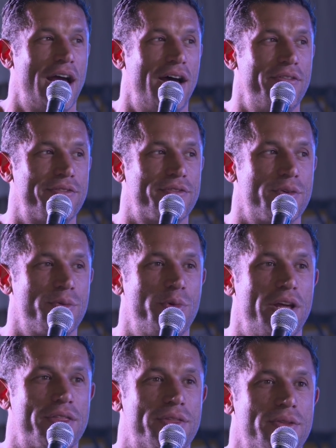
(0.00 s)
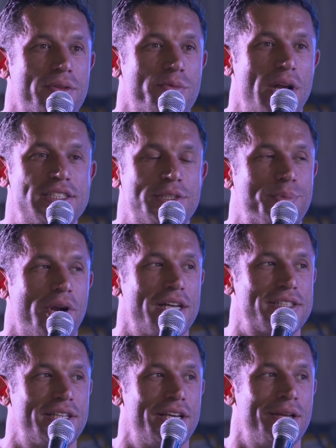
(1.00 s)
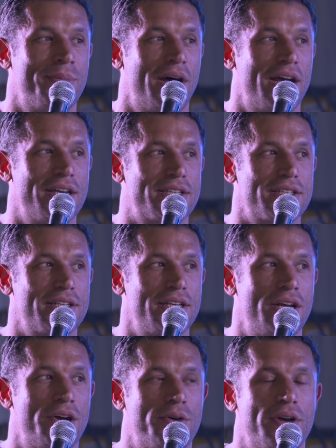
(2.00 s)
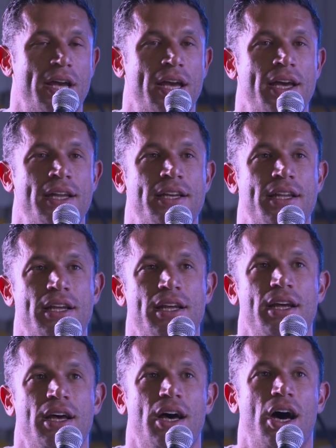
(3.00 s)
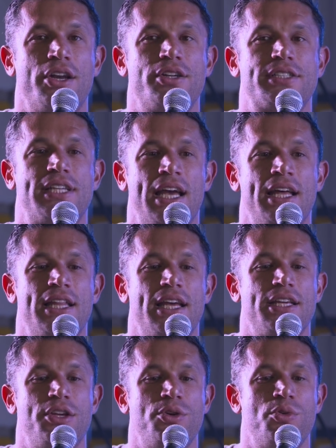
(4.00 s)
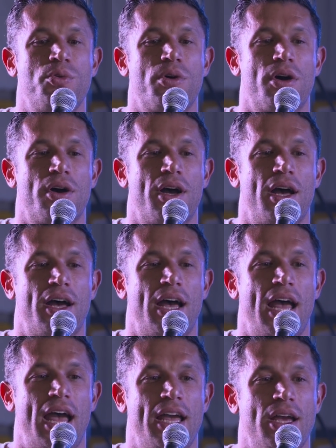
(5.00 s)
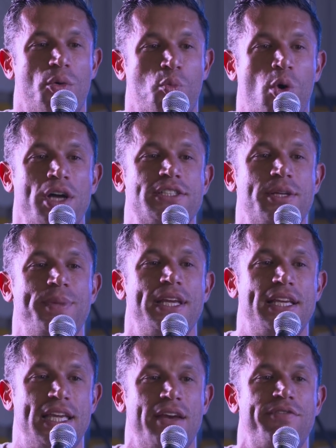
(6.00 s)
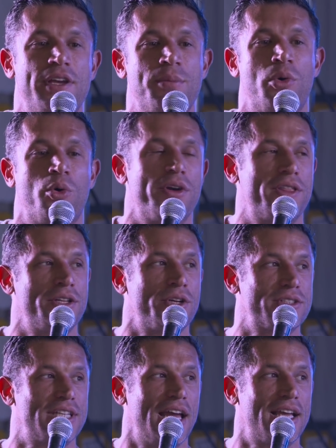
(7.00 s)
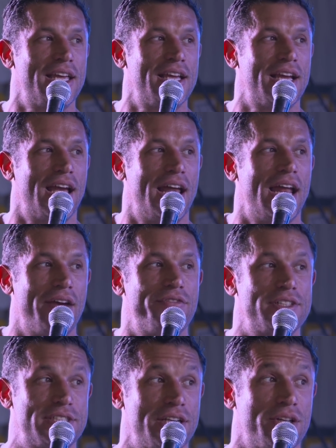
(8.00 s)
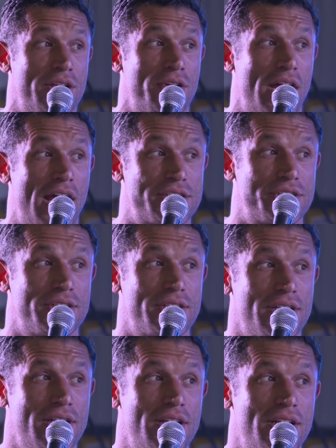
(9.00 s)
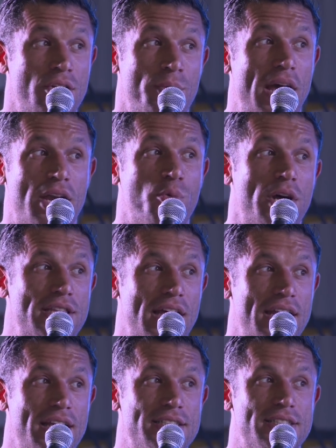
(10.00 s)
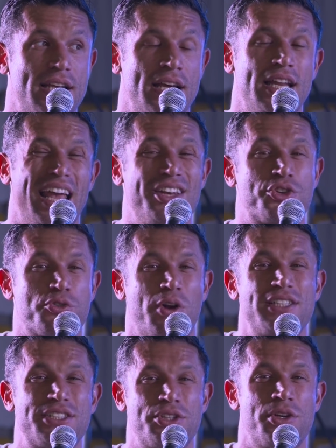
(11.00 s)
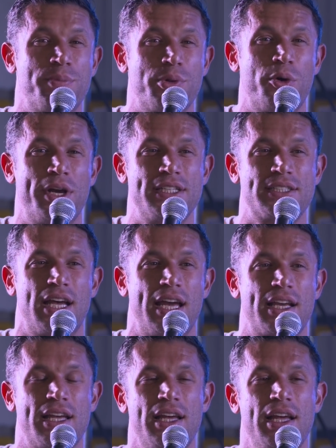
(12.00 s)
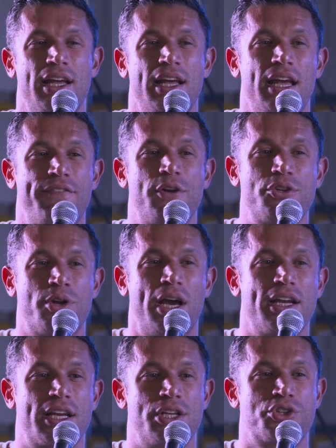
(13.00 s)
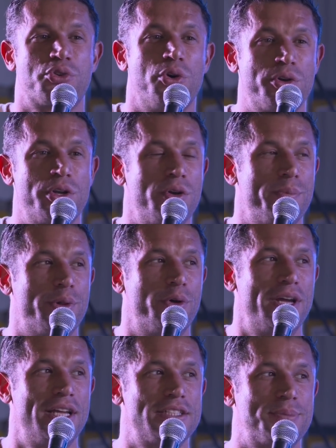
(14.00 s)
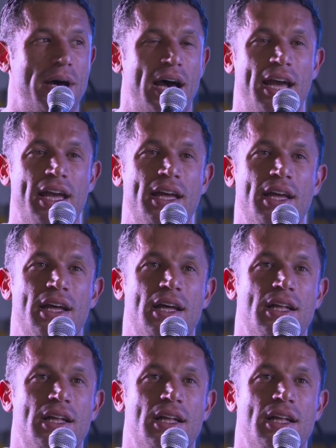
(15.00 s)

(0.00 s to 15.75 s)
you have with reciprocity in mind, you know, and understand that you want to be giving more than you're taking at every single interaction no matter what that is. And, and trust your employees. Like, if you're trying to control your employees by,